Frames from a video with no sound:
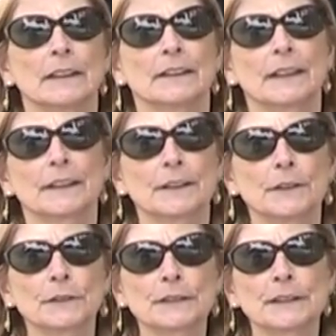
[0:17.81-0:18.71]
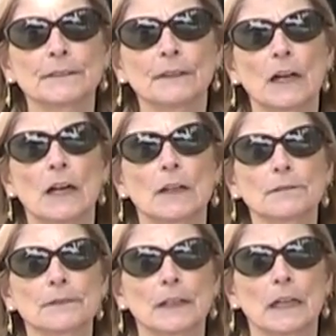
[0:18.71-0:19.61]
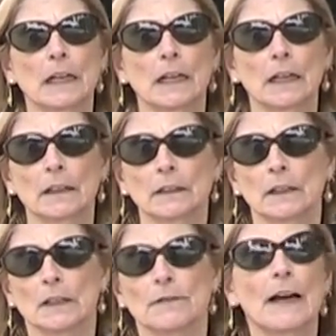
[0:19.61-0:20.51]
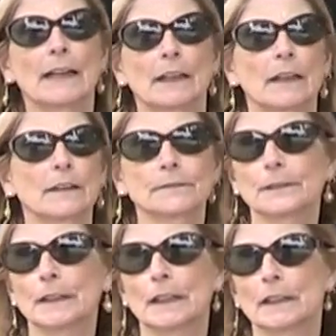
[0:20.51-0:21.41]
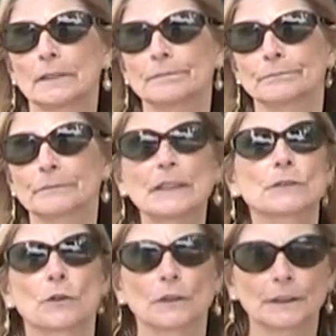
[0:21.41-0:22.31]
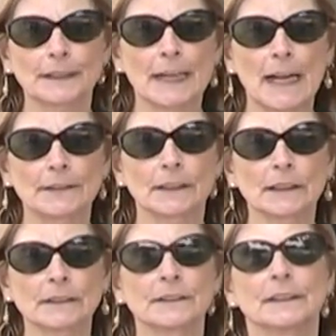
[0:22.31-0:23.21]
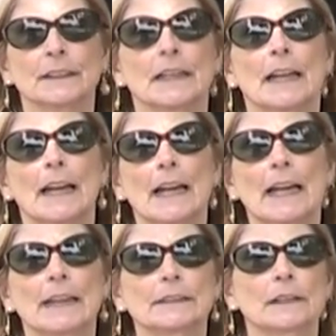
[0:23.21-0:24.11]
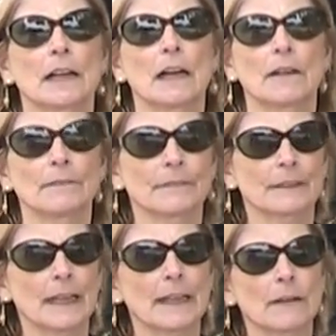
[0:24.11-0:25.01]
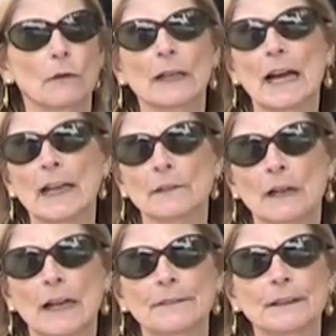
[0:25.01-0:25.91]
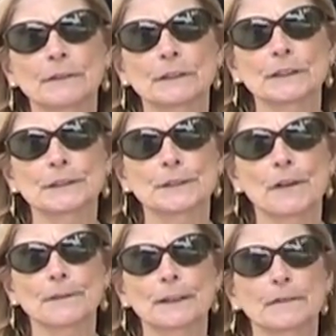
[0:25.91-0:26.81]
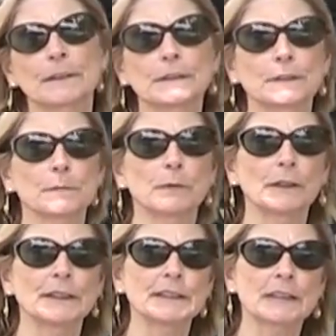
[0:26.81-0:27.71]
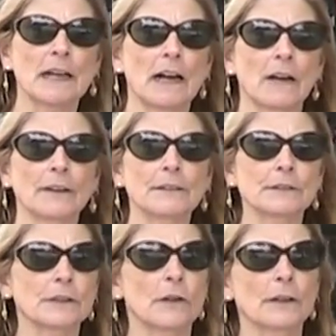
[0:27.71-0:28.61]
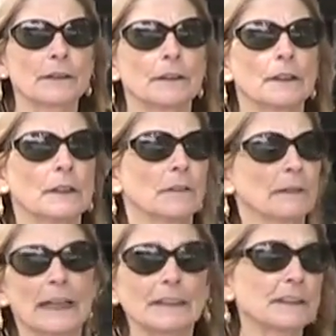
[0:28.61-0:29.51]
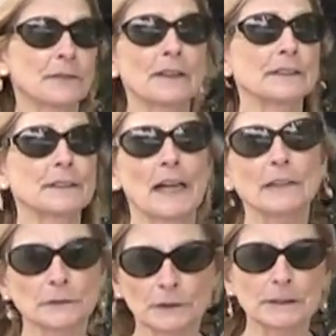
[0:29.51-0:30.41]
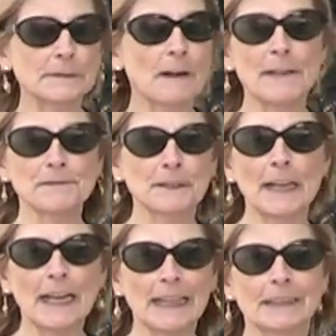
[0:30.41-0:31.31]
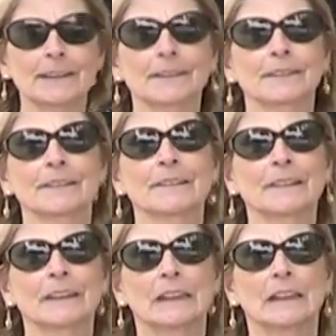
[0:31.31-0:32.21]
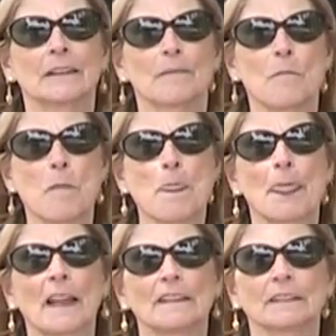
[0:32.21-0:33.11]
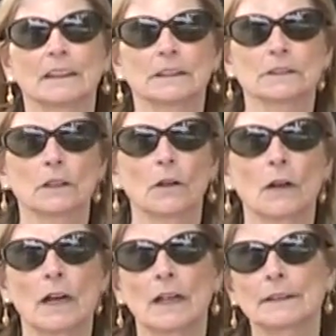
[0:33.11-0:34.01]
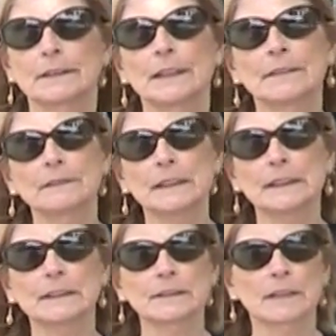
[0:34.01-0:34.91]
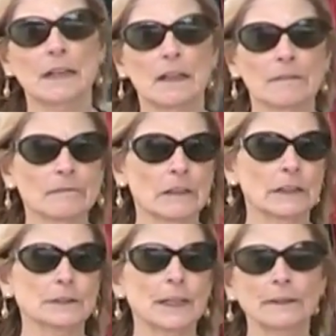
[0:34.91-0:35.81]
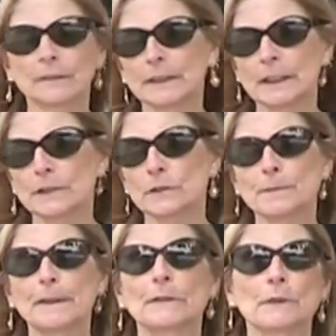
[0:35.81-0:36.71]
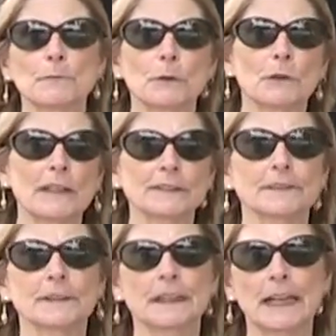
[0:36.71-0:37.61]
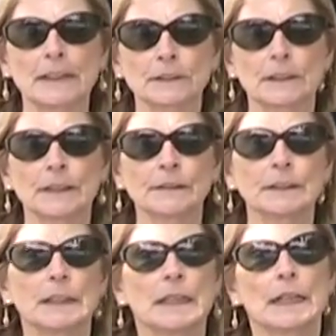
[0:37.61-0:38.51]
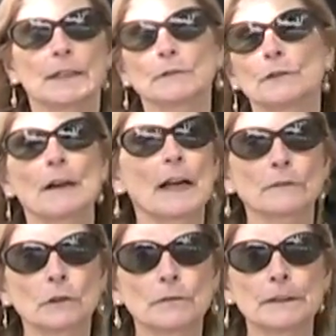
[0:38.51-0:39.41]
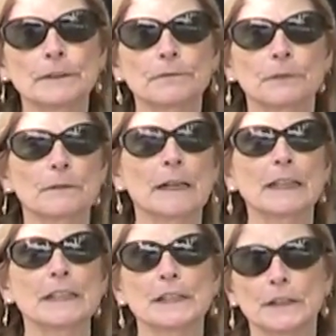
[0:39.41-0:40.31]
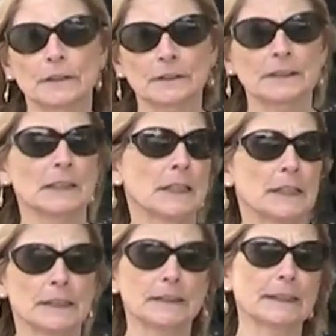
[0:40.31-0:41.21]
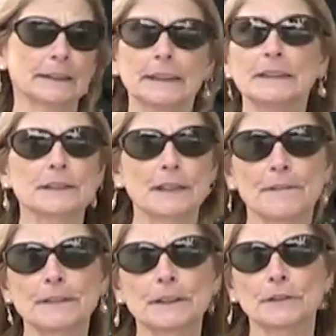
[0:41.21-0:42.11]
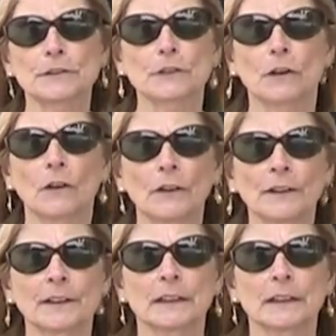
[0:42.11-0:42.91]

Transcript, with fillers: Now they accused him of, uh, by, of uh, disorderly conduct, and um, that, when I arrived, they were just stuffing him into the police car, and he was going but I just wanted to tell you it was my flag. Um, so uh, Tim is um, a gentleman who's been with Progressives in Action and Move On Movement for many years. He's at least 70 years old.